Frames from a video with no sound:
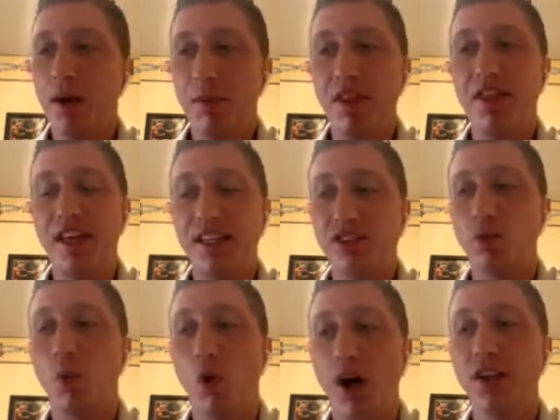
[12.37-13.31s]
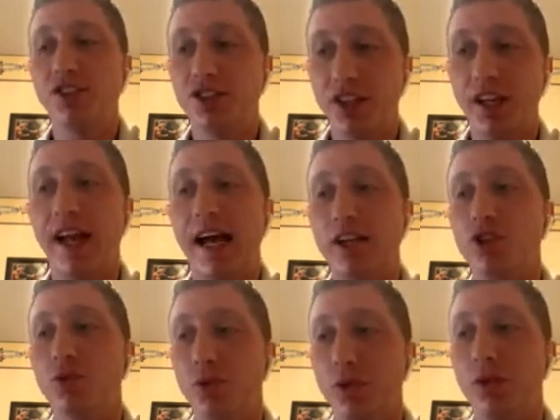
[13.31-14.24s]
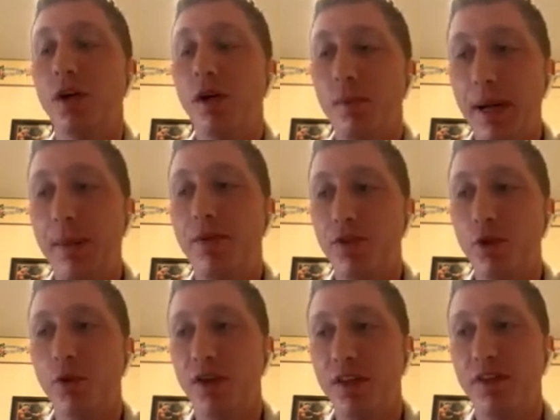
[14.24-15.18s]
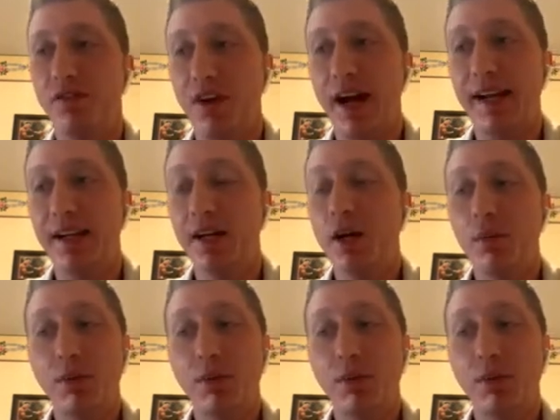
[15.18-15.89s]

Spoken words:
But this was an actual pay-per-view worthy fight.